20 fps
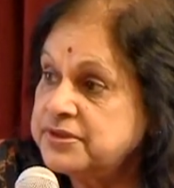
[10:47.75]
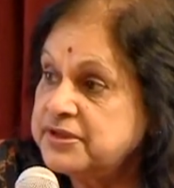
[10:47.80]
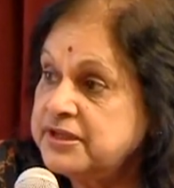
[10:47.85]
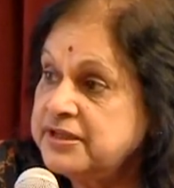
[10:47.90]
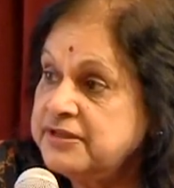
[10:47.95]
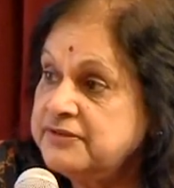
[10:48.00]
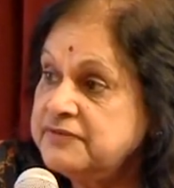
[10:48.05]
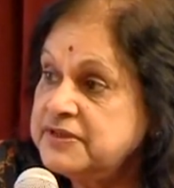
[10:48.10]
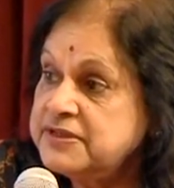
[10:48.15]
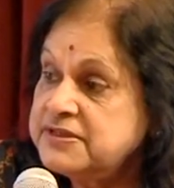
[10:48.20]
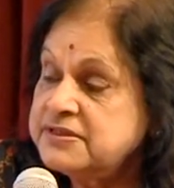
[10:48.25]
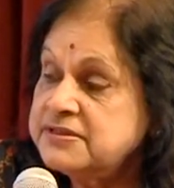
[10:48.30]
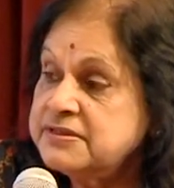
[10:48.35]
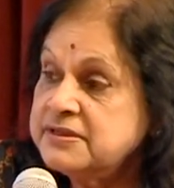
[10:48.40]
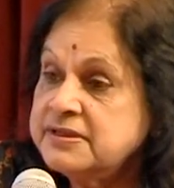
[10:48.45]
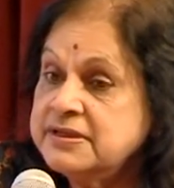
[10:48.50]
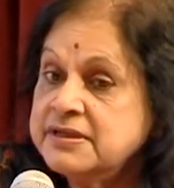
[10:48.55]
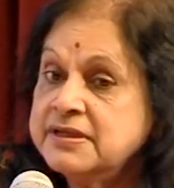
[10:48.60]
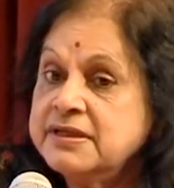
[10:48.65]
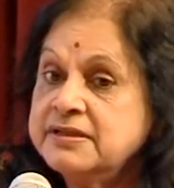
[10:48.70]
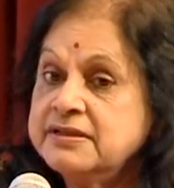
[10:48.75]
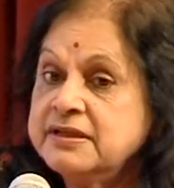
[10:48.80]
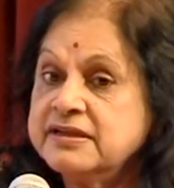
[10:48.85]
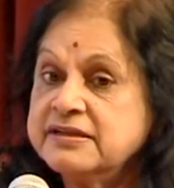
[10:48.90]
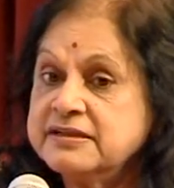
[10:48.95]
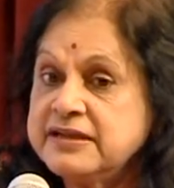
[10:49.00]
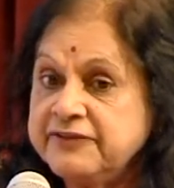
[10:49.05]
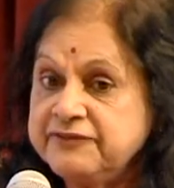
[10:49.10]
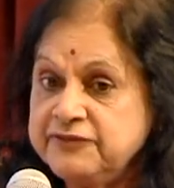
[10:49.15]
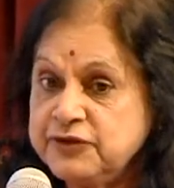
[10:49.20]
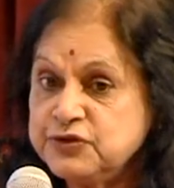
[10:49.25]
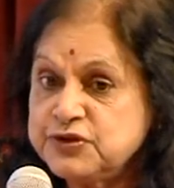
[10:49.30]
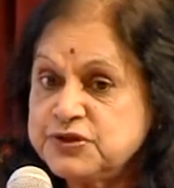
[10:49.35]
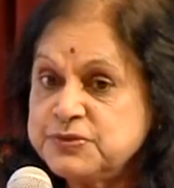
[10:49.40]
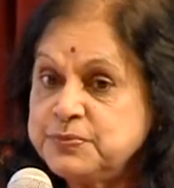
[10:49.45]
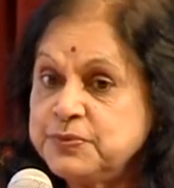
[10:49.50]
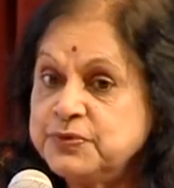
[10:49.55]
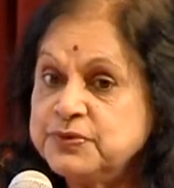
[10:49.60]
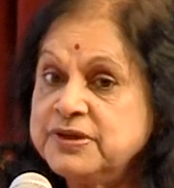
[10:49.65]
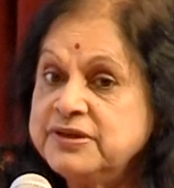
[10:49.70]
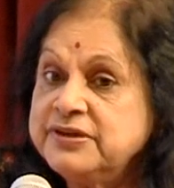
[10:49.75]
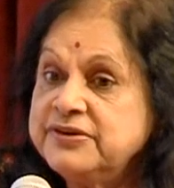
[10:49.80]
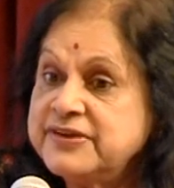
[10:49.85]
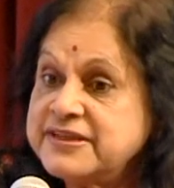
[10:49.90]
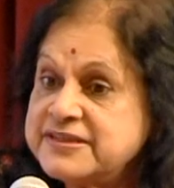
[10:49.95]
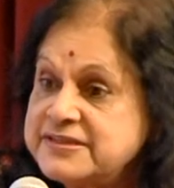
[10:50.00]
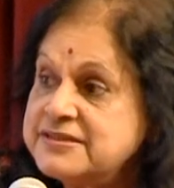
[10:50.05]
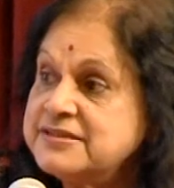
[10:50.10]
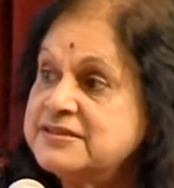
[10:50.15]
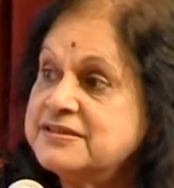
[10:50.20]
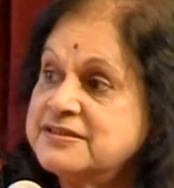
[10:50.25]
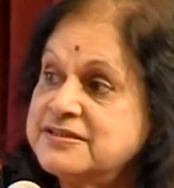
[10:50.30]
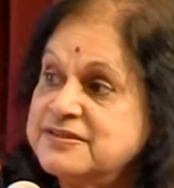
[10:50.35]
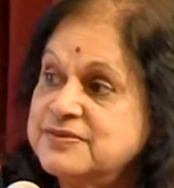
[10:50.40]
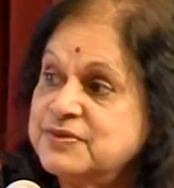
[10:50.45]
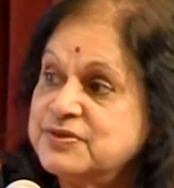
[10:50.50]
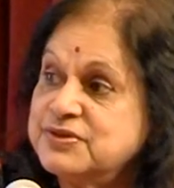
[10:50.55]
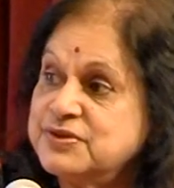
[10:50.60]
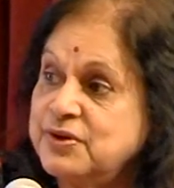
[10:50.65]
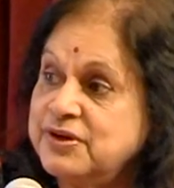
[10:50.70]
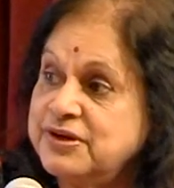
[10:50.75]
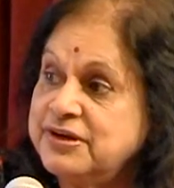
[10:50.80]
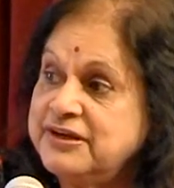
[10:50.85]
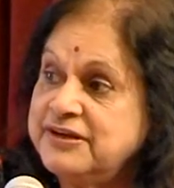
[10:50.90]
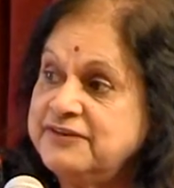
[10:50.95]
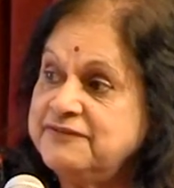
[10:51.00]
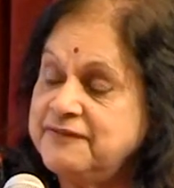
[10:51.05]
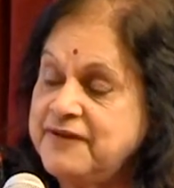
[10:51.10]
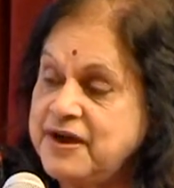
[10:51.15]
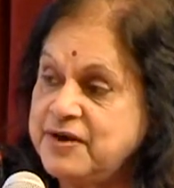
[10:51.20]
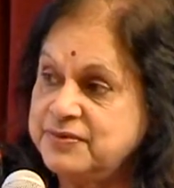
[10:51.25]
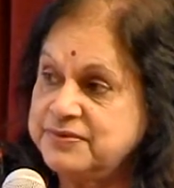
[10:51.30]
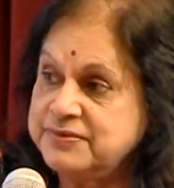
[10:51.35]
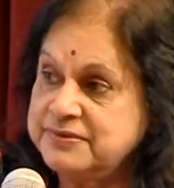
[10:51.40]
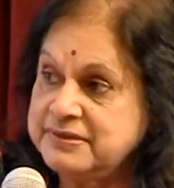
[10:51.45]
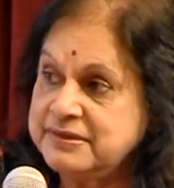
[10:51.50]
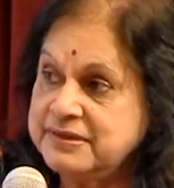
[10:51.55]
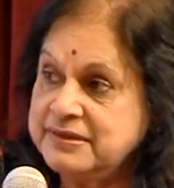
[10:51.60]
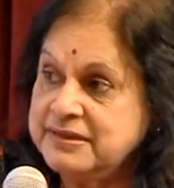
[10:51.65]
in which the cephalosporin resistance was already found,